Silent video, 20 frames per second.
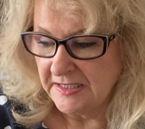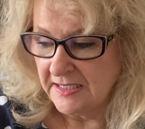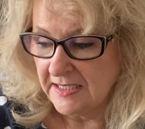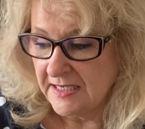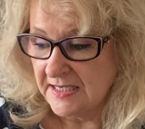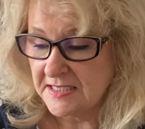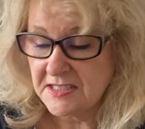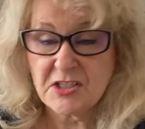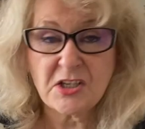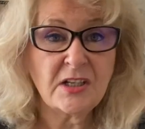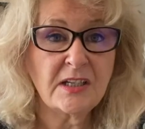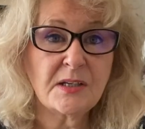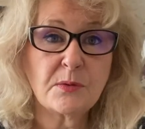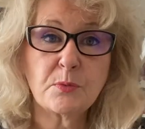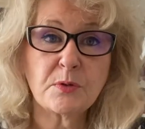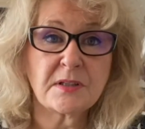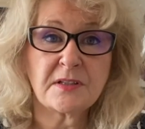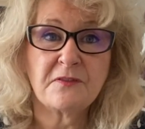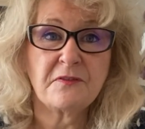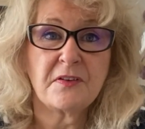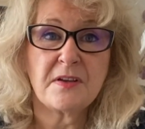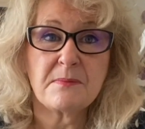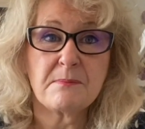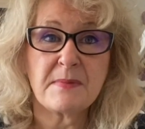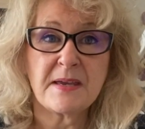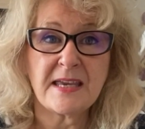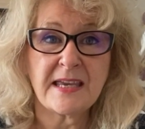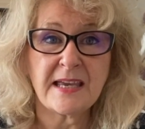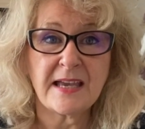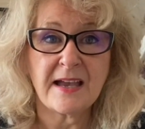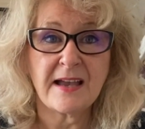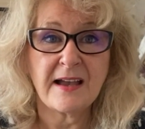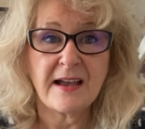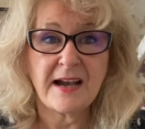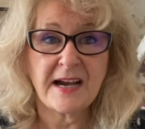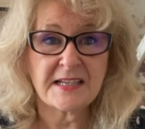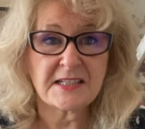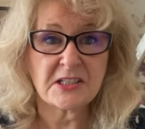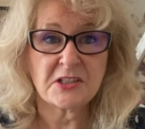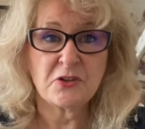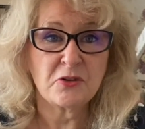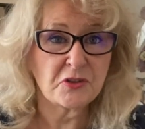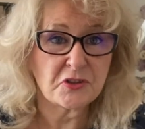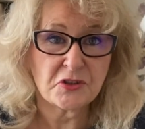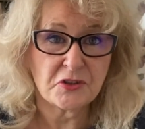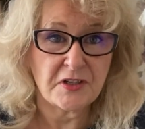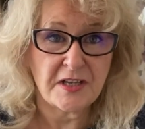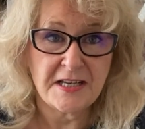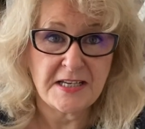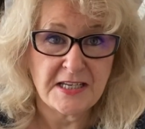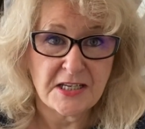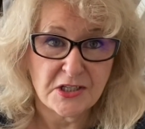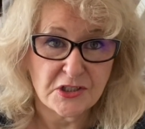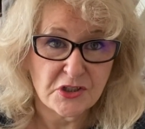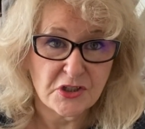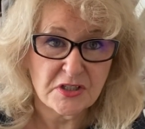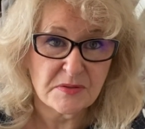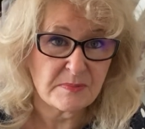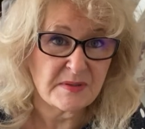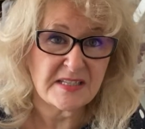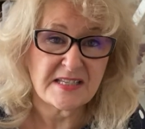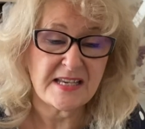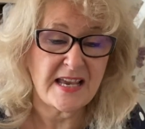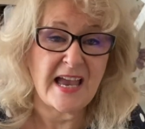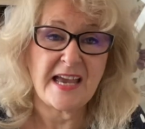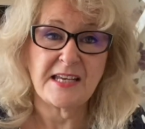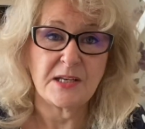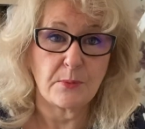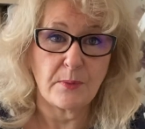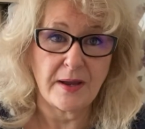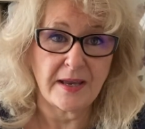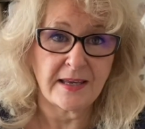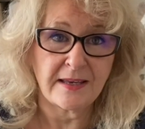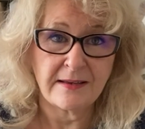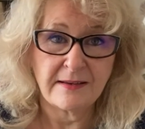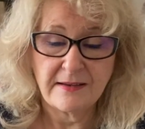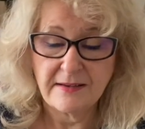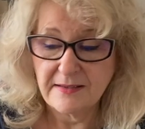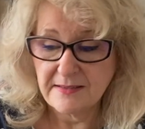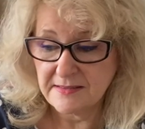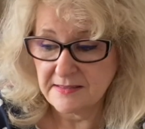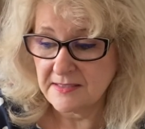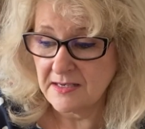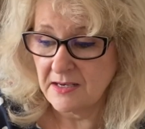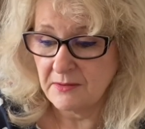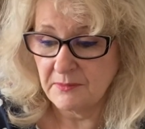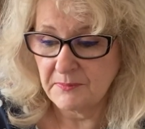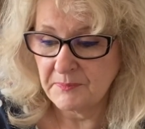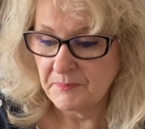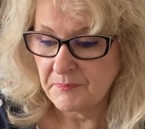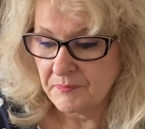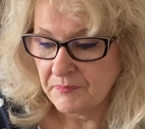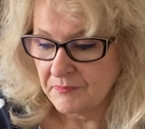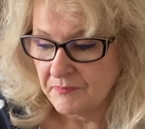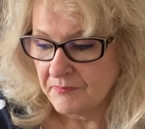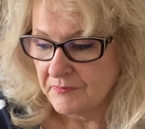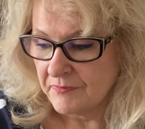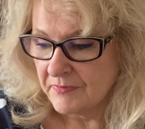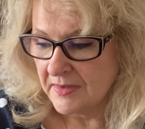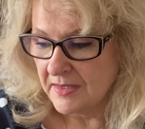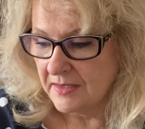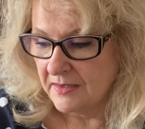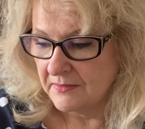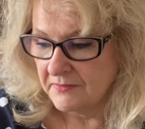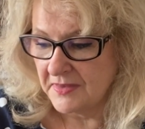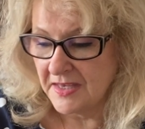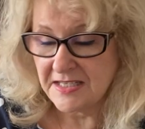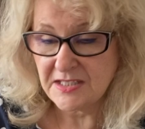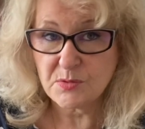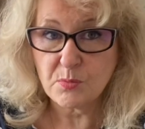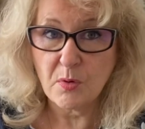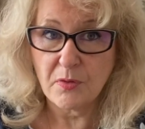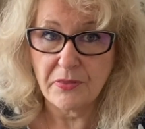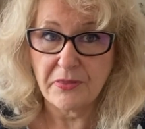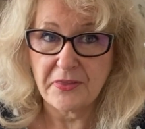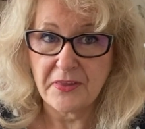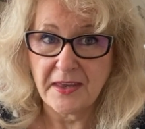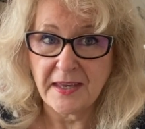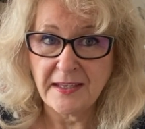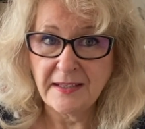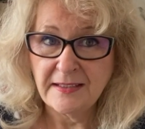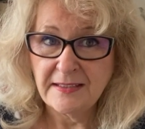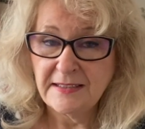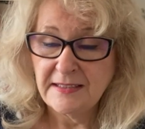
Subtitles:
it certainly wouldn't have fit me had I not done any adjustments anyway. So that's one thing.